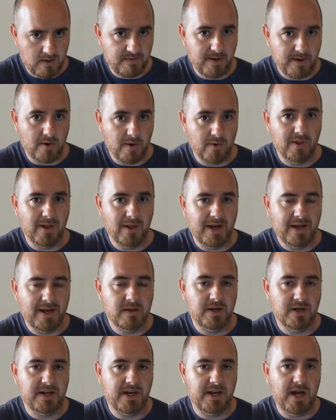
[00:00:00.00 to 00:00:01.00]
they're
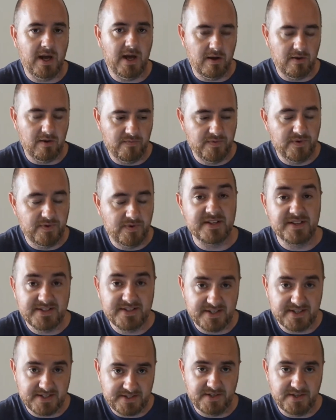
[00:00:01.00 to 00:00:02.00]
likely going to have
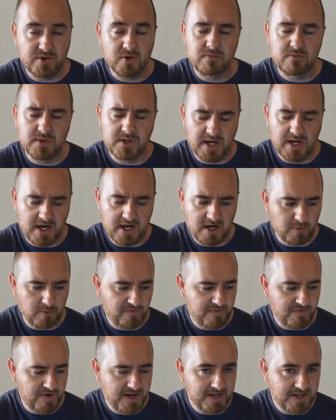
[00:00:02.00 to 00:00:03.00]
consistent or reliable
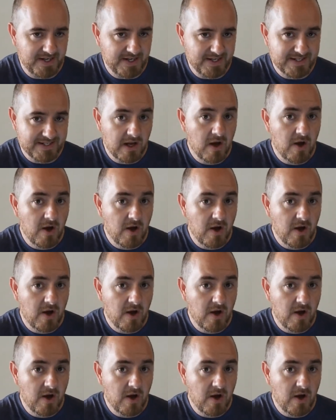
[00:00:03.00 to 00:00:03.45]
findings